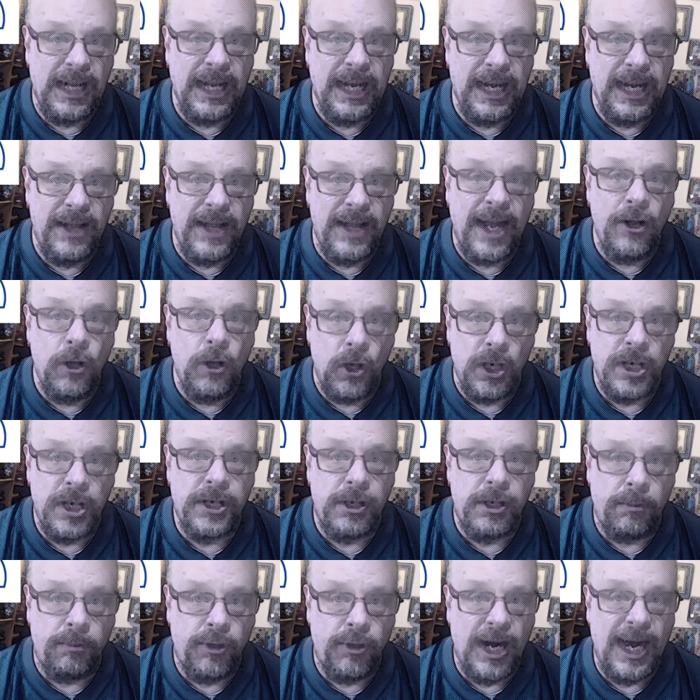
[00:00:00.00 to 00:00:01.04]
they look
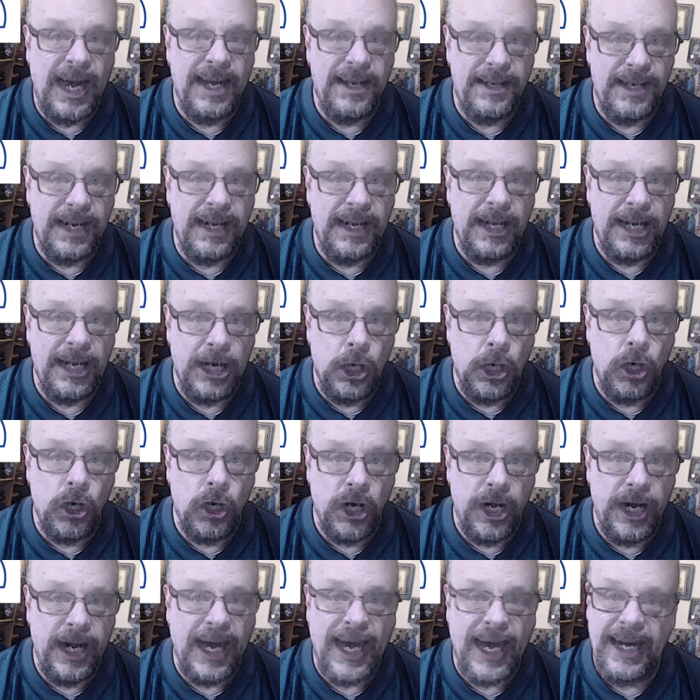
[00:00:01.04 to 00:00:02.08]
surprisingly
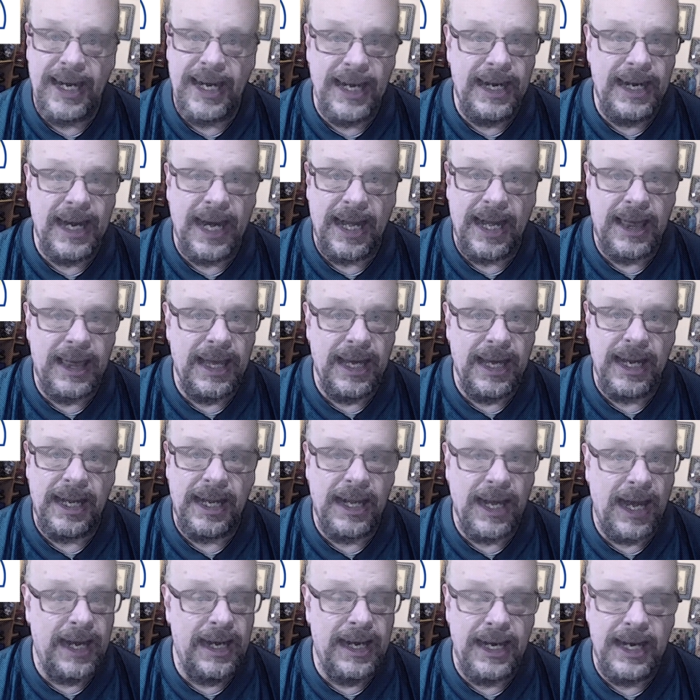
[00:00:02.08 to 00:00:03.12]
good. I did not
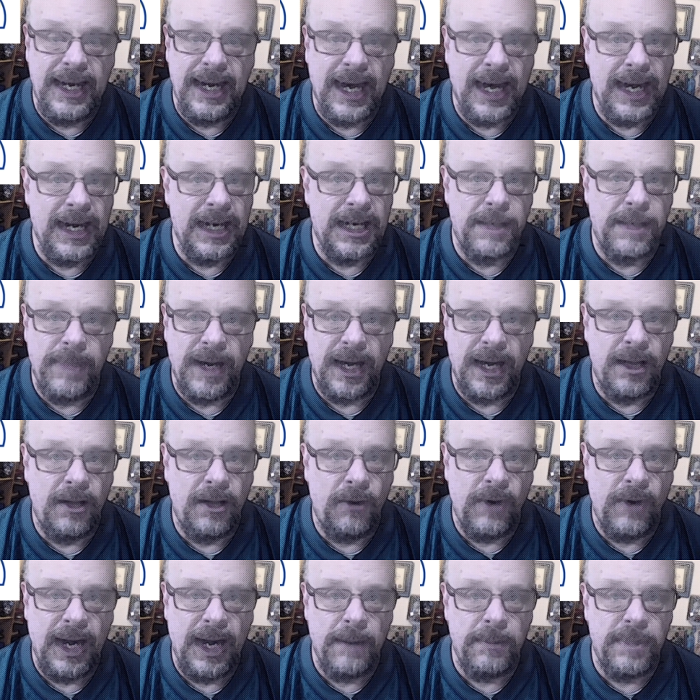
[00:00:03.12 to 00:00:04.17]
expect the
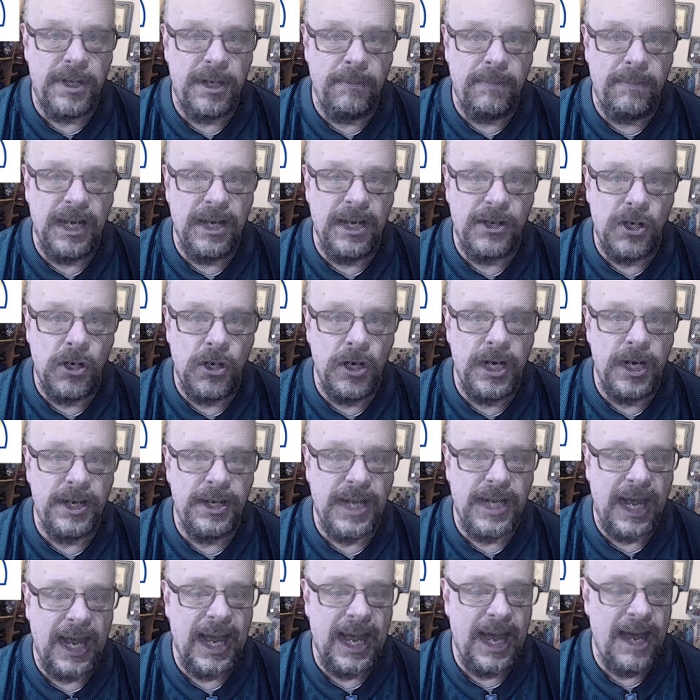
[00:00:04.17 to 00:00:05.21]
Rams to be as good as
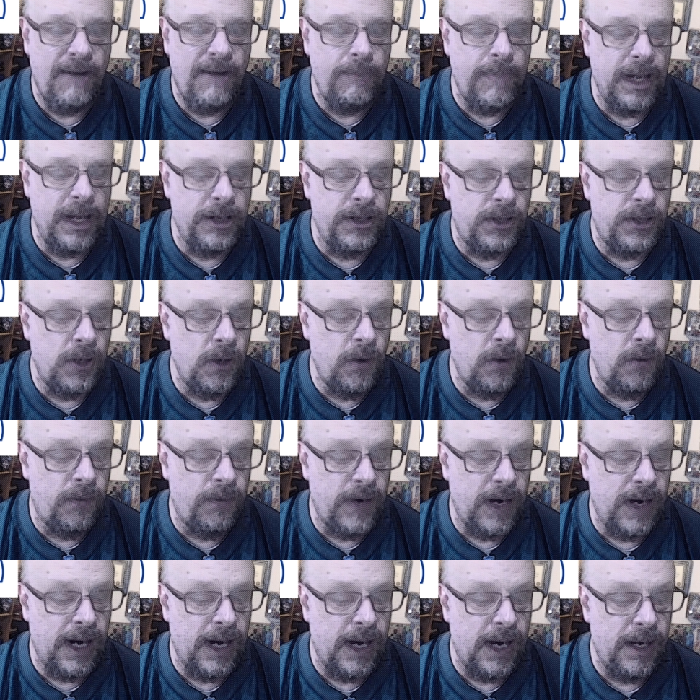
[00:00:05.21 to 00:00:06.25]
they have been so
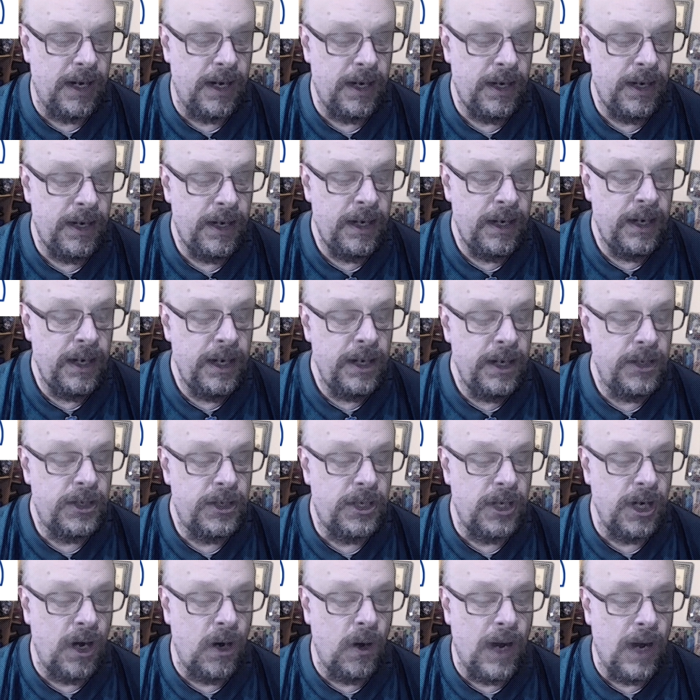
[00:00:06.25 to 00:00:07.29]
far.
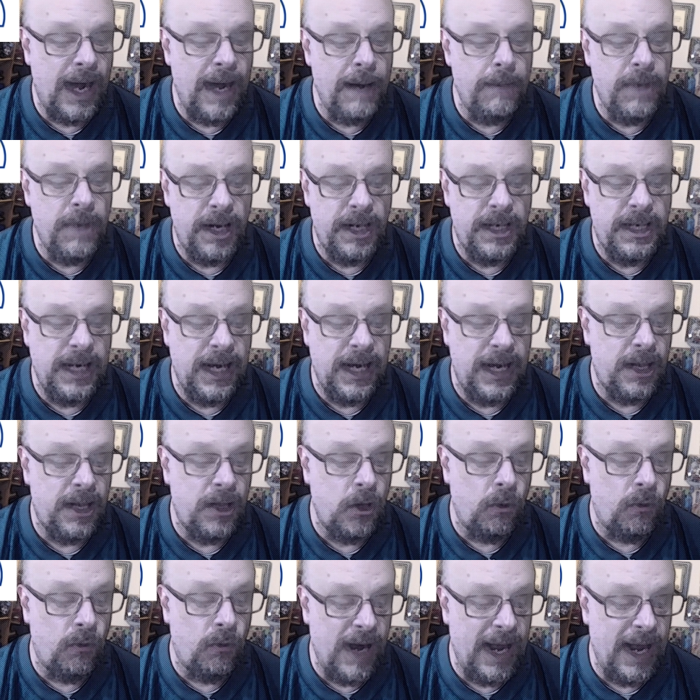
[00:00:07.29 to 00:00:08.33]
So I'm going to take
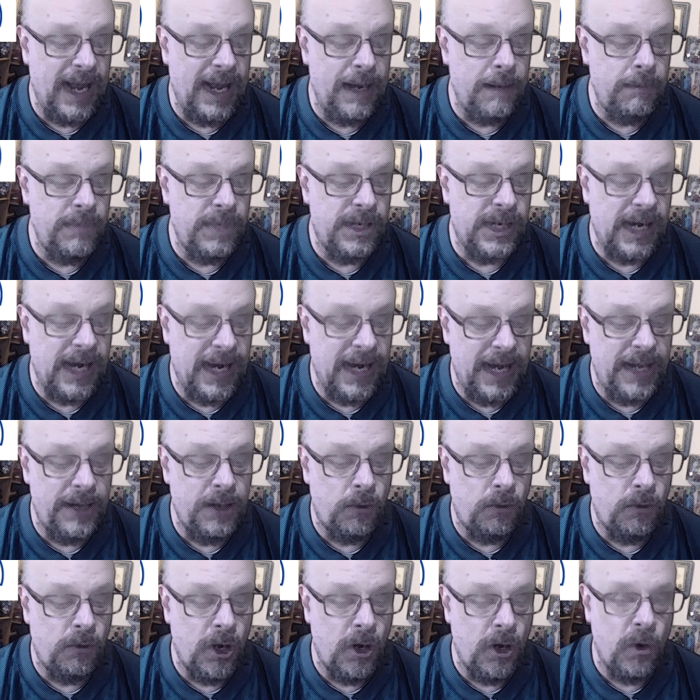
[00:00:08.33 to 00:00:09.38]
the Rams on the
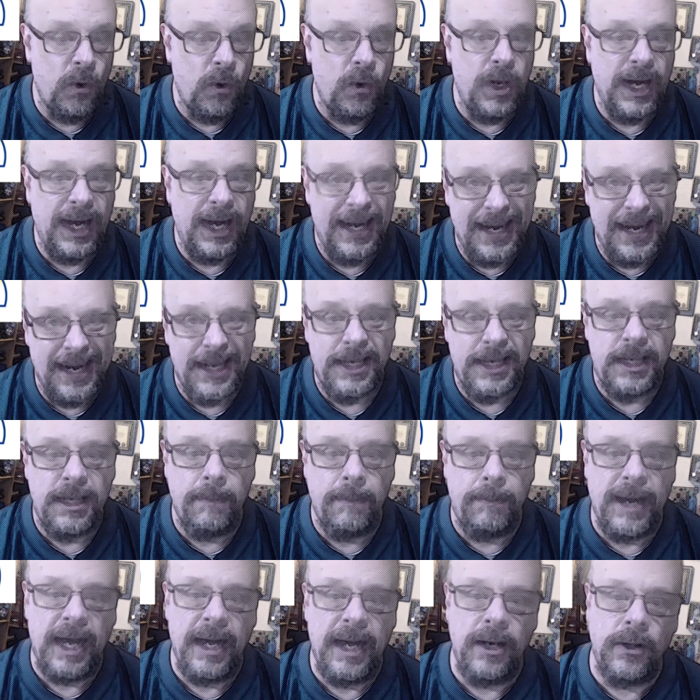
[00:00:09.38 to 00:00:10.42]
road against the
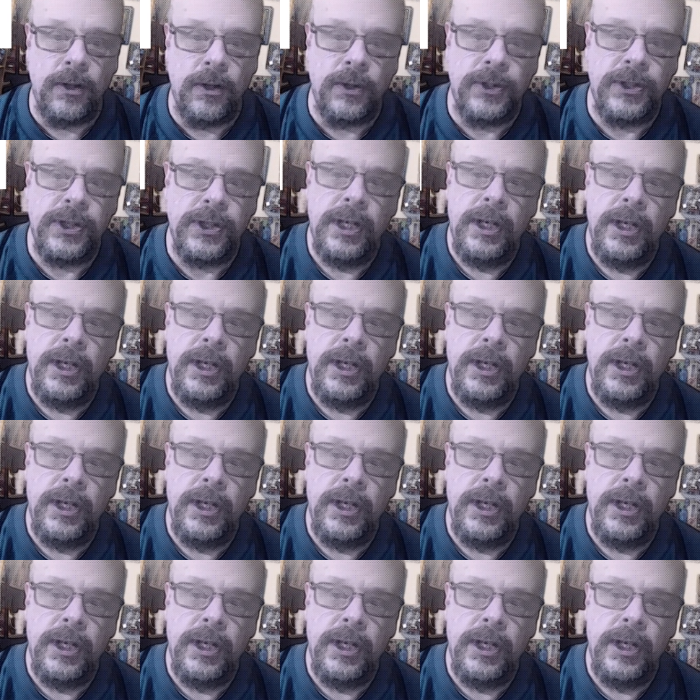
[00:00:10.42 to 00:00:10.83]
Bengals.